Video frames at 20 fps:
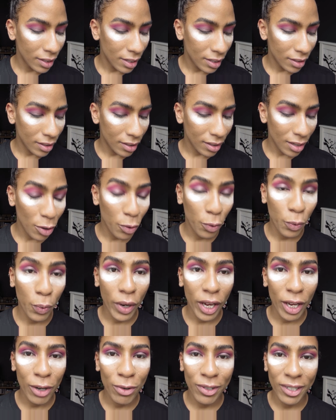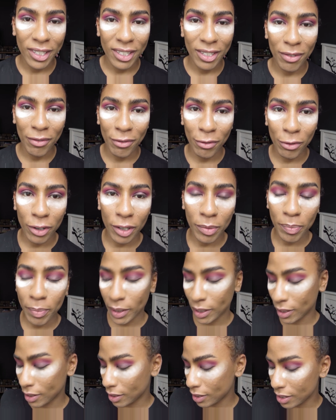There's a weird reason for it,
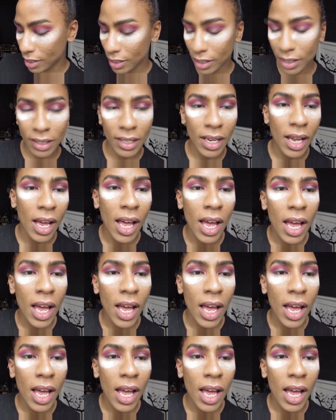because